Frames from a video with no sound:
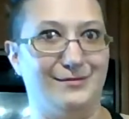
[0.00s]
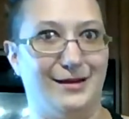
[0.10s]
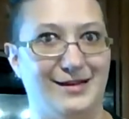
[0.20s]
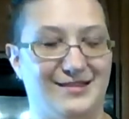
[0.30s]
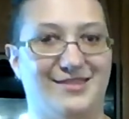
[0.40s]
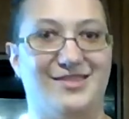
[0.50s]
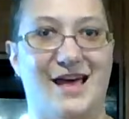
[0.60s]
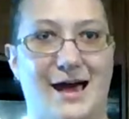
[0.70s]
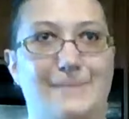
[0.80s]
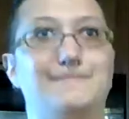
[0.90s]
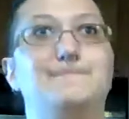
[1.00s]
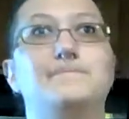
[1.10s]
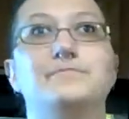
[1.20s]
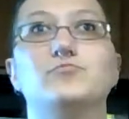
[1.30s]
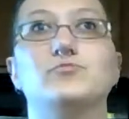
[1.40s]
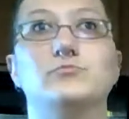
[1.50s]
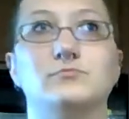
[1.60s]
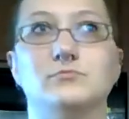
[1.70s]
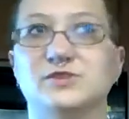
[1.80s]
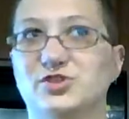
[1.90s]
Like, it's that
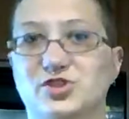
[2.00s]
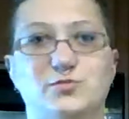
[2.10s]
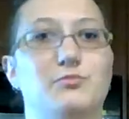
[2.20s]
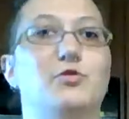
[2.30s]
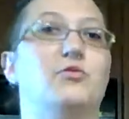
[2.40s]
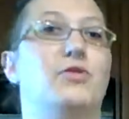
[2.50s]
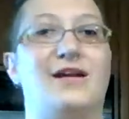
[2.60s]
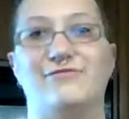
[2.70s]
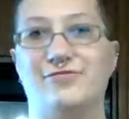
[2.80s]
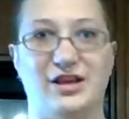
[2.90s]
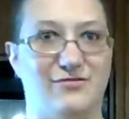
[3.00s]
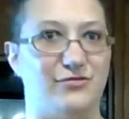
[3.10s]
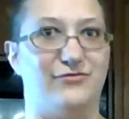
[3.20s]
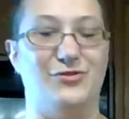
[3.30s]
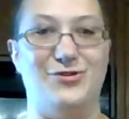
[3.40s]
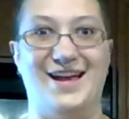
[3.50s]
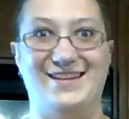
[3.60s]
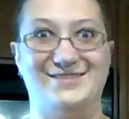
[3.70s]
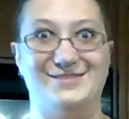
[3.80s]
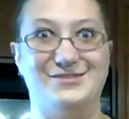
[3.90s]
smooth and flavorful
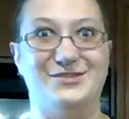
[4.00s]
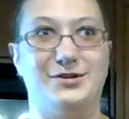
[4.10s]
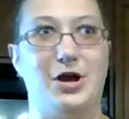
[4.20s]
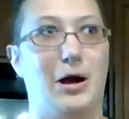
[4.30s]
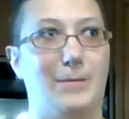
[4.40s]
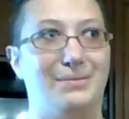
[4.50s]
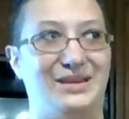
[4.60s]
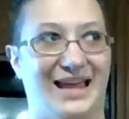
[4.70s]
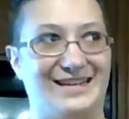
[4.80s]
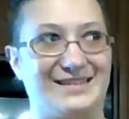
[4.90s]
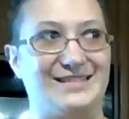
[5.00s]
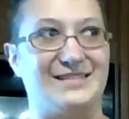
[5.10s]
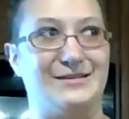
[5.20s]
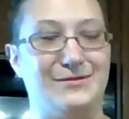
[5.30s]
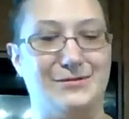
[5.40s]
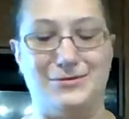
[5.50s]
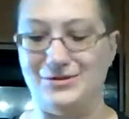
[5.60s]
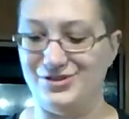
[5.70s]
and complex. Holy